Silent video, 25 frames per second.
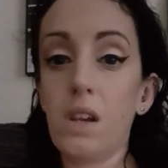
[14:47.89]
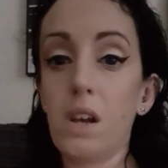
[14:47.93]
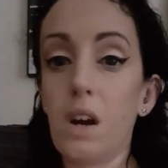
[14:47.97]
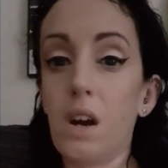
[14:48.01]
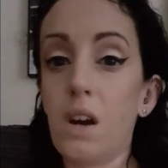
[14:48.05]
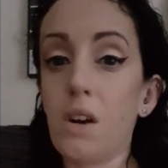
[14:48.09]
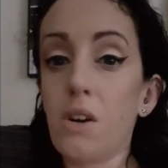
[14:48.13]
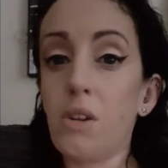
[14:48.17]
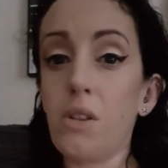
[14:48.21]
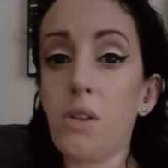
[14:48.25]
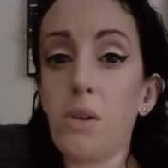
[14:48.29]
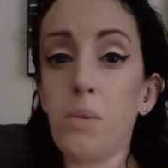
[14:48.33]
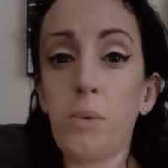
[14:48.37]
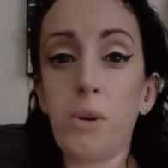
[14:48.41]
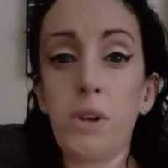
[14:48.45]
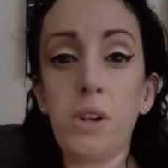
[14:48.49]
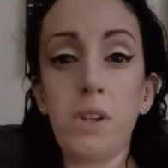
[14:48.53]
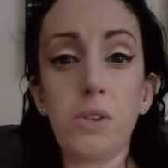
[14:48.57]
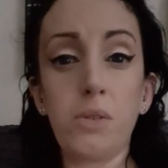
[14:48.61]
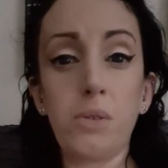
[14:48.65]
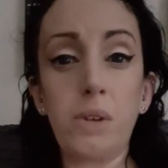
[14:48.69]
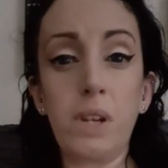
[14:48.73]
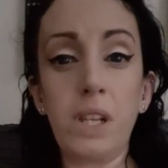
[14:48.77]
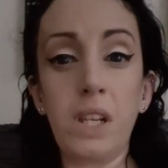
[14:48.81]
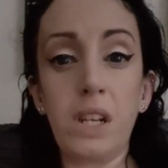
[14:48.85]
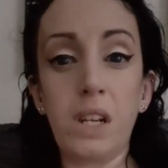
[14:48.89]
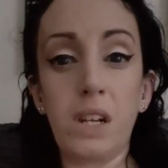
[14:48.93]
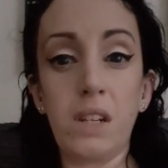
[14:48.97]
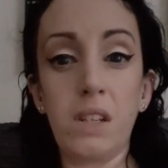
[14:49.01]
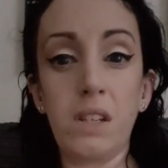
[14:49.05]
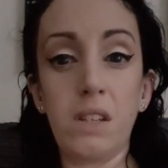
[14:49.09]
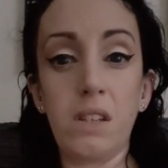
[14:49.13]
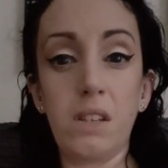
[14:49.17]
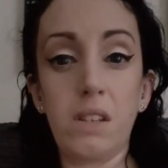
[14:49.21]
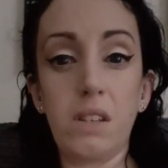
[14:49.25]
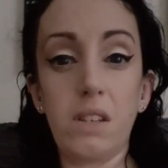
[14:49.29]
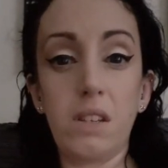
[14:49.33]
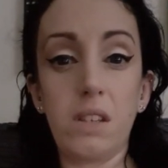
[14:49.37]
I got that one in
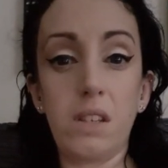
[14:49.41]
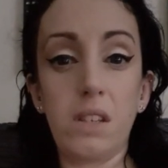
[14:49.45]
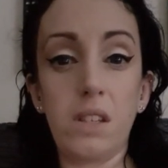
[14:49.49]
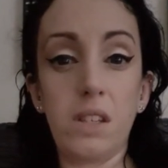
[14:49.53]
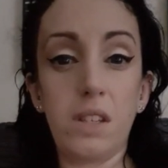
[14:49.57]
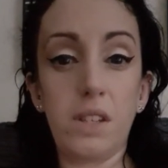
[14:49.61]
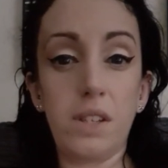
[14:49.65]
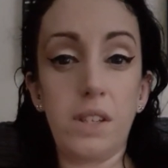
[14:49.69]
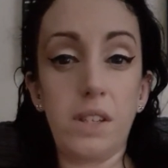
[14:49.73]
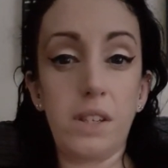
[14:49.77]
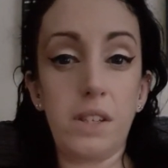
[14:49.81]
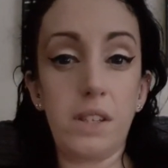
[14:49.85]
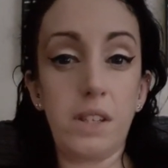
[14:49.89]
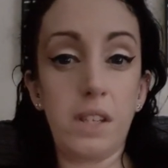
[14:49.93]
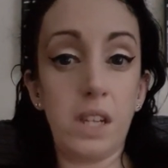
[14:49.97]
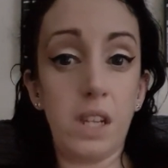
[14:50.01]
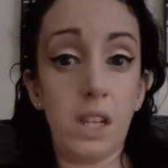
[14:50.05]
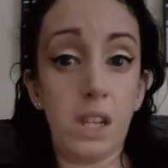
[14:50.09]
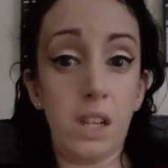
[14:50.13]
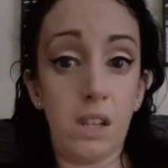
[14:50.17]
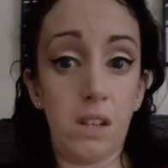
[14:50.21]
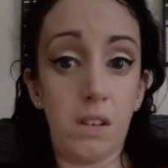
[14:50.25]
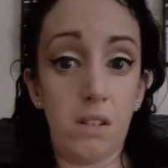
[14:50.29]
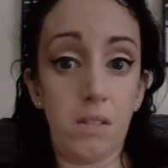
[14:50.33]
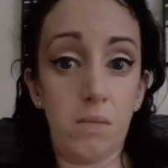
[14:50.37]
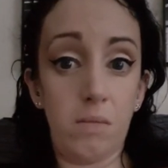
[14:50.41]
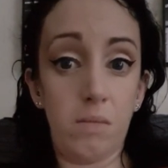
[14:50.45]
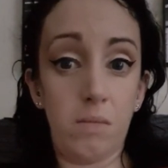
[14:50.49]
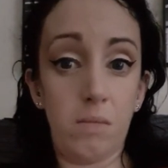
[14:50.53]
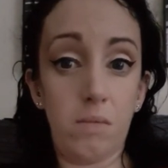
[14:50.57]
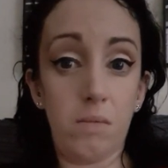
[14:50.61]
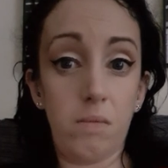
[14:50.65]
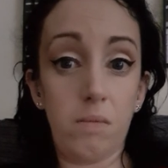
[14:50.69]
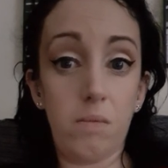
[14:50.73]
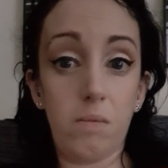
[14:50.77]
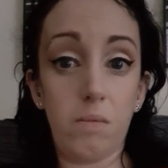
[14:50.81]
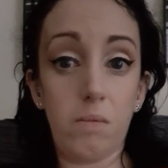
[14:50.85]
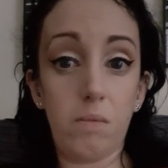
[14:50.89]
2019.
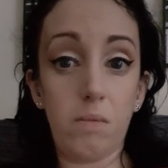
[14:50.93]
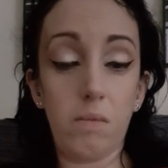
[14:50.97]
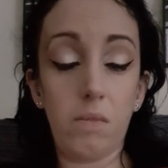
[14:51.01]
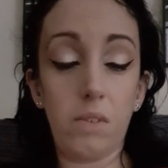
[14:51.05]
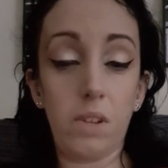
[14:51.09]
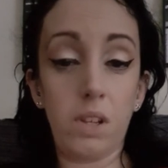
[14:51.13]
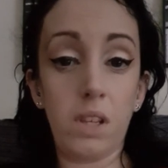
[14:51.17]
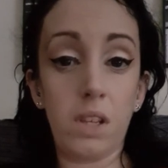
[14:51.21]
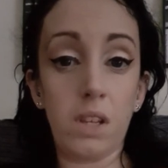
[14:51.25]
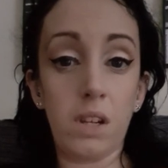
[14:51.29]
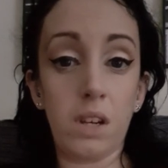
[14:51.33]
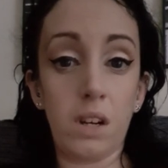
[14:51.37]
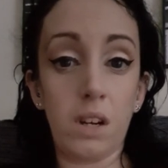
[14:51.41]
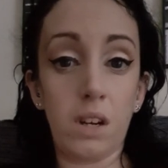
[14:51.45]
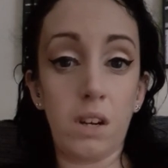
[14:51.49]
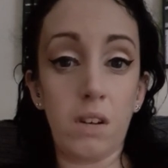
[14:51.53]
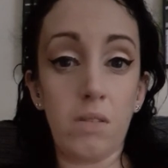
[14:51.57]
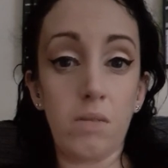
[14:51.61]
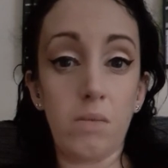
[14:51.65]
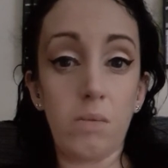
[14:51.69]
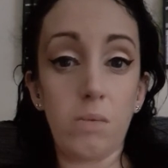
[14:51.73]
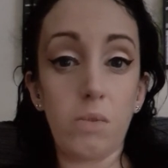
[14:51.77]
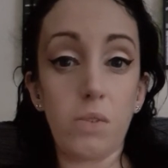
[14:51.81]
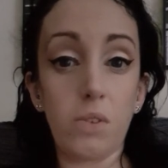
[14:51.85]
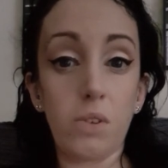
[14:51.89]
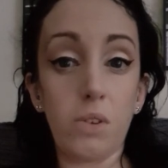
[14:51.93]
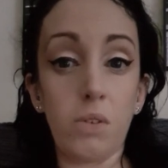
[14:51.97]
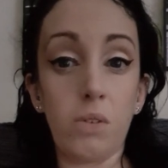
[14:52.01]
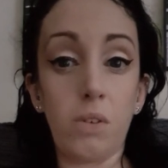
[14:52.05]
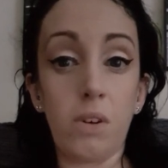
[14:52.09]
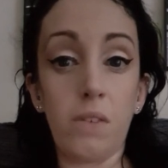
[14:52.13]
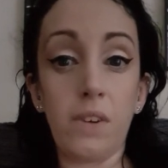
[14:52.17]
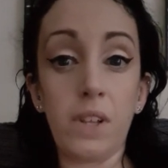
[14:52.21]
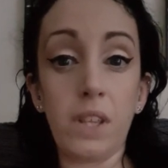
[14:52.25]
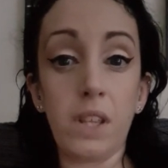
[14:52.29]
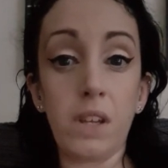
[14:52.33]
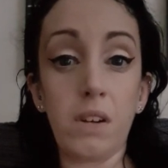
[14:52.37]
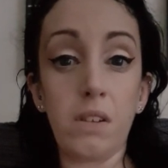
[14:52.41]
Yeah, so I've
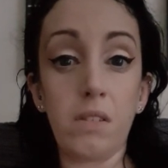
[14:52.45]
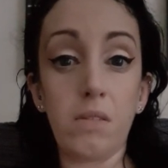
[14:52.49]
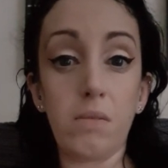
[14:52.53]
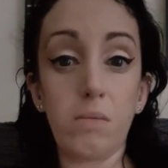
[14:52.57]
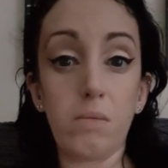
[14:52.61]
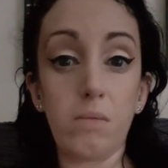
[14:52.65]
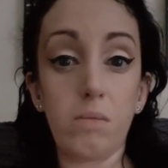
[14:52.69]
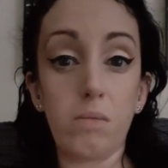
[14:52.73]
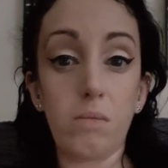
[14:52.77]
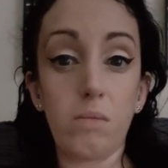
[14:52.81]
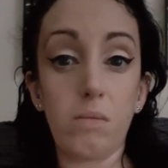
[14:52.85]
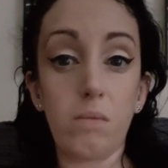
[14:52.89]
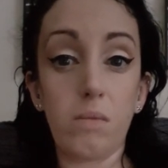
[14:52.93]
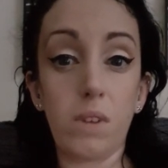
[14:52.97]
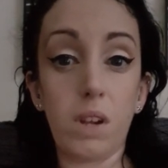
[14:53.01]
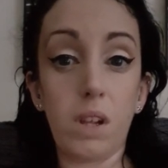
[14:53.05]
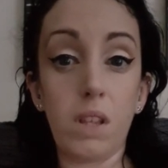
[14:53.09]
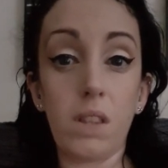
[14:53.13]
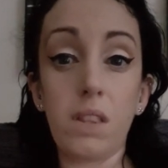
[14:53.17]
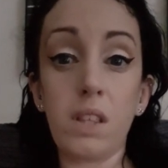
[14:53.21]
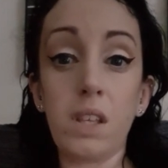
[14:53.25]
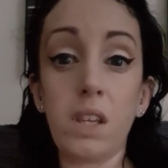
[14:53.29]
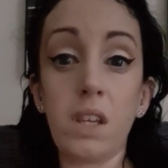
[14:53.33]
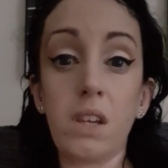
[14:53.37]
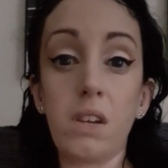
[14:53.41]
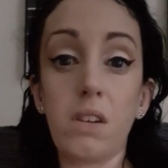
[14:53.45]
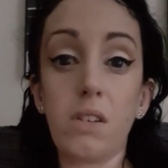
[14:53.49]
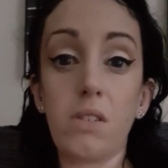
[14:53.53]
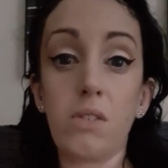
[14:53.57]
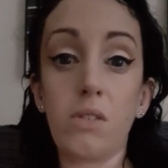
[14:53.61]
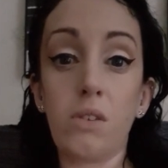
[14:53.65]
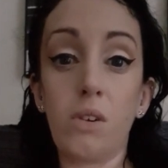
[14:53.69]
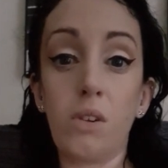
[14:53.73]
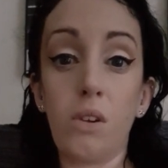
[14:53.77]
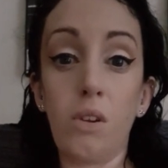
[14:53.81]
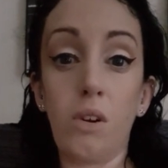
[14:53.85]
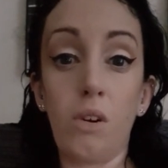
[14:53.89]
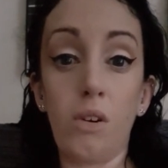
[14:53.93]
had that, I think,
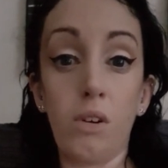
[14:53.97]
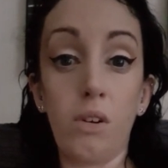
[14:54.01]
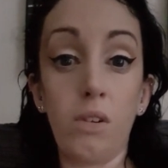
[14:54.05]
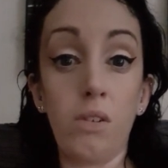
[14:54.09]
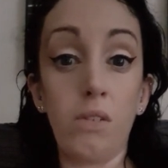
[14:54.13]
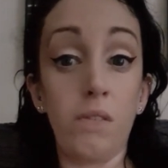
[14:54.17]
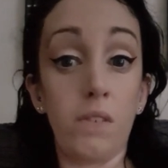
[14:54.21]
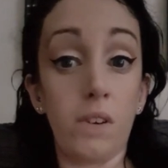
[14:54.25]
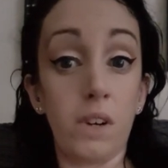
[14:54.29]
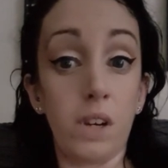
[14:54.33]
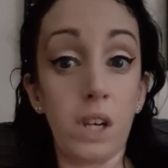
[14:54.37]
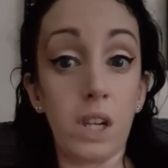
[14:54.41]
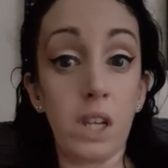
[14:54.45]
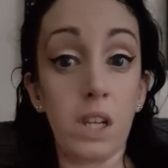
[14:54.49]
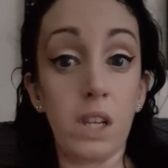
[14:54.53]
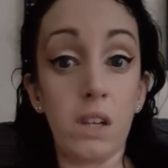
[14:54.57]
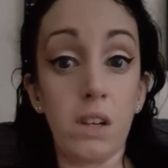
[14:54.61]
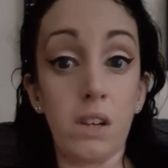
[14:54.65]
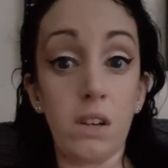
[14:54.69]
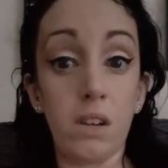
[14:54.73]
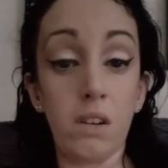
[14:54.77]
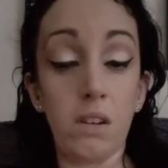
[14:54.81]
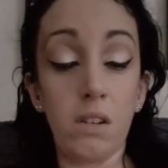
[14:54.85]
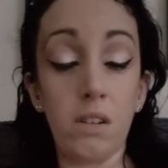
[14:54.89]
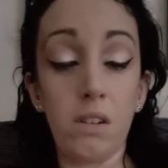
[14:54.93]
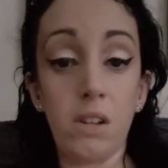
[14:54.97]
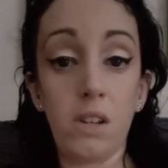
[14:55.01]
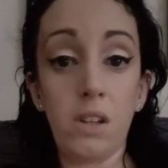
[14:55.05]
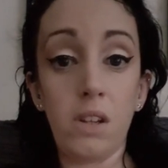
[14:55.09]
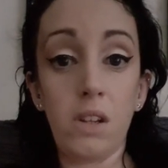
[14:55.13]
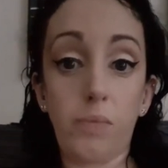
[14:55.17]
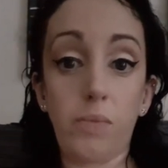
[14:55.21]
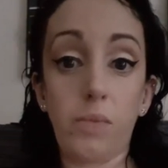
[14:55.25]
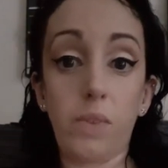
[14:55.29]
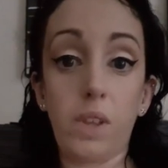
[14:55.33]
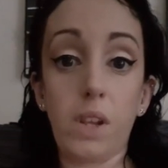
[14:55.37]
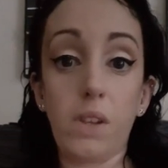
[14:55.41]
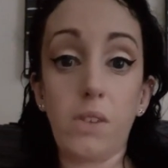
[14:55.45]
not long over a year.
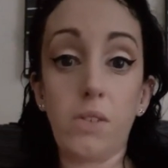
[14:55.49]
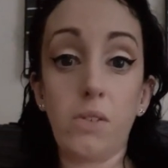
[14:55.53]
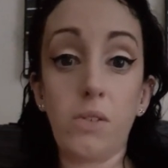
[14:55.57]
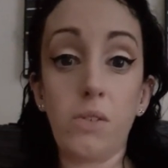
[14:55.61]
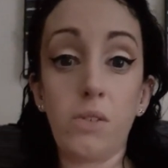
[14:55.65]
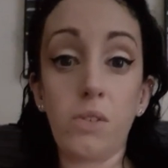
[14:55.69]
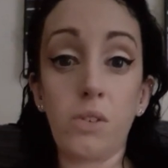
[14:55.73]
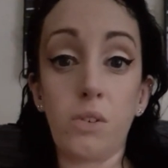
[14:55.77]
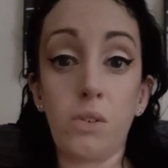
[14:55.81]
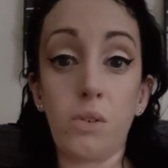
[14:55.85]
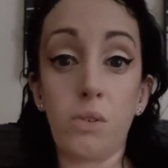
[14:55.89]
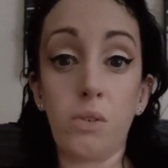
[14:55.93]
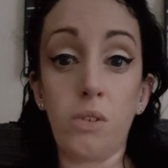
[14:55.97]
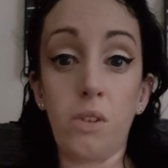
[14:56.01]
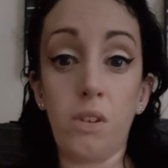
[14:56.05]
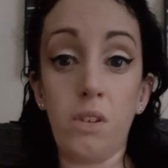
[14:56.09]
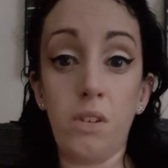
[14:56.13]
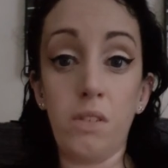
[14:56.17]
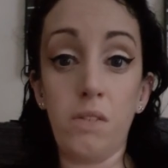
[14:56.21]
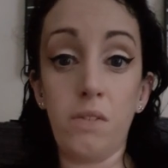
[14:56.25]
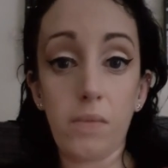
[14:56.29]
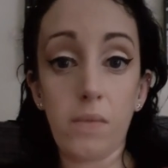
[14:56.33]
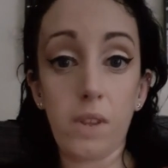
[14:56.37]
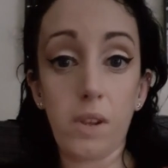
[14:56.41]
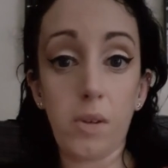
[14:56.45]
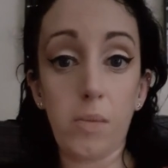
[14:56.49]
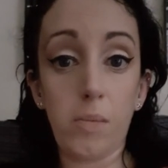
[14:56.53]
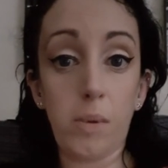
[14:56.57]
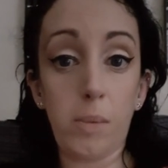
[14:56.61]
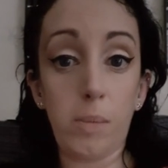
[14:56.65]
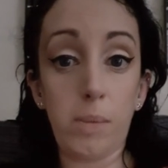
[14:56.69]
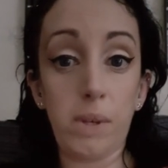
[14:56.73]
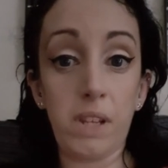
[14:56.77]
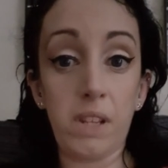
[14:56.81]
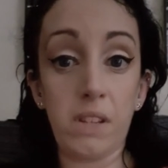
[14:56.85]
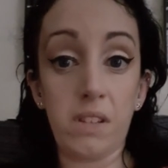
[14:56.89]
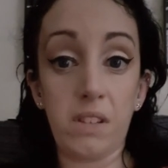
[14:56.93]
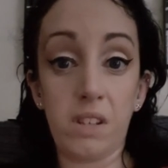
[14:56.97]
And so is it all of my
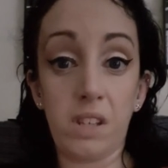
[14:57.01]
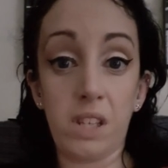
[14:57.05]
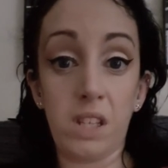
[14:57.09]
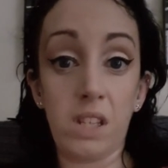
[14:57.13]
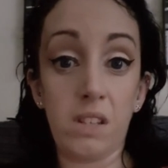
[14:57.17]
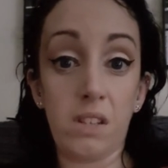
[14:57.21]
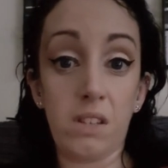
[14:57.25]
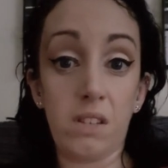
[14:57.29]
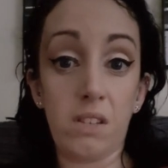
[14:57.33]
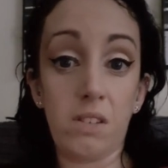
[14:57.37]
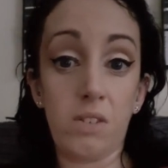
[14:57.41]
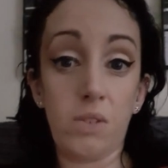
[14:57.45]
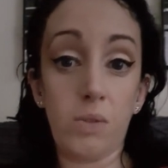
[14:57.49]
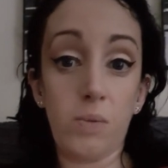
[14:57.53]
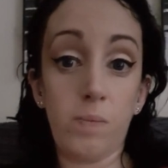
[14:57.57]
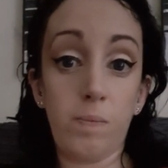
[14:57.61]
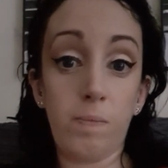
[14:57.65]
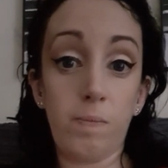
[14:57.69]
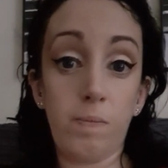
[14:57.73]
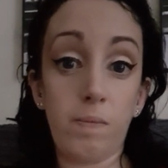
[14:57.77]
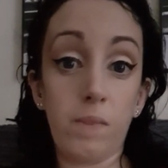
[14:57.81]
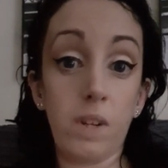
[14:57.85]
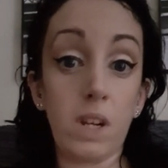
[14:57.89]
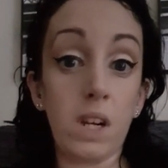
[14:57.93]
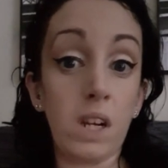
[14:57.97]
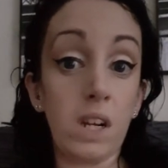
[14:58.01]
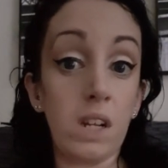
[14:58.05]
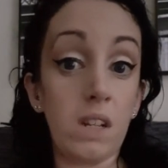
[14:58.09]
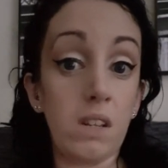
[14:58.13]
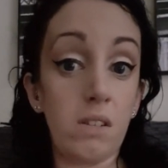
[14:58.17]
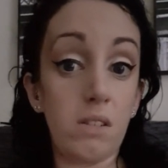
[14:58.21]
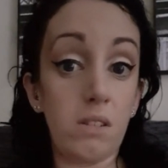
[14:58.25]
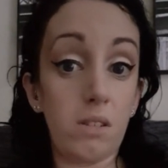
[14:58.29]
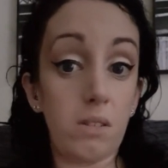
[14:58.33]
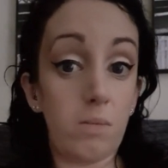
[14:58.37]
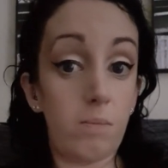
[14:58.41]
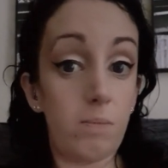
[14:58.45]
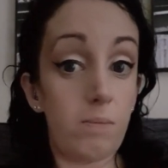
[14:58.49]
piercings
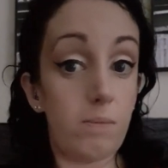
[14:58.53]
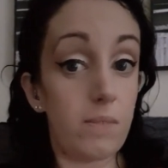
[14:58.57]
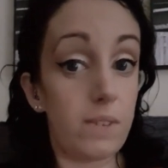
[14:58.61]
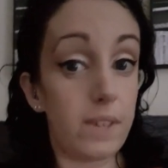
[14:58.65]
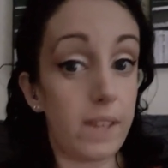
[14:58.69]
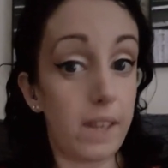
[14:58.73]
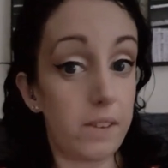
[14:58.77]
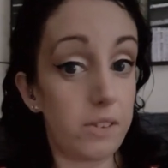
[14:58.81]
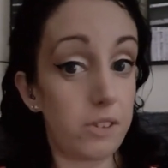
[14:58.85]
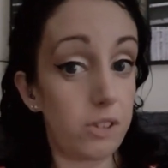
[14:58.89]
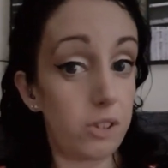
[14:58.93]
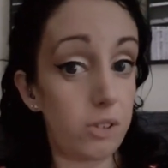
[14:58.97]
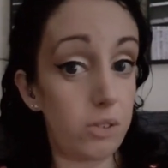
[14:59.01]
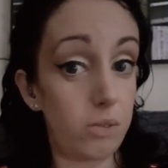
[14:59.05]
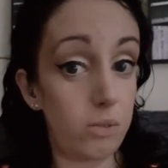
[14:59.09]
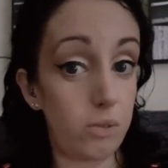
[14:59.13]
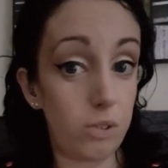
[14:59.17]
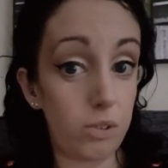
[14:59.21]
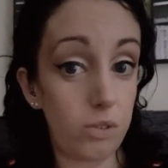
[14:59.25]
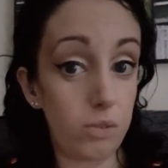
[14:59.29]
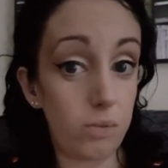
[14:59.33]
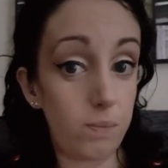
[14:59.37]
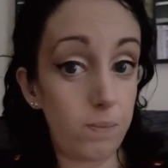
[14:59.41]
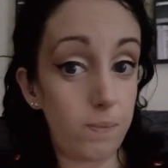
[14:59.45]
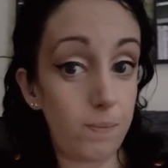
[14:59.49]
and tattoos.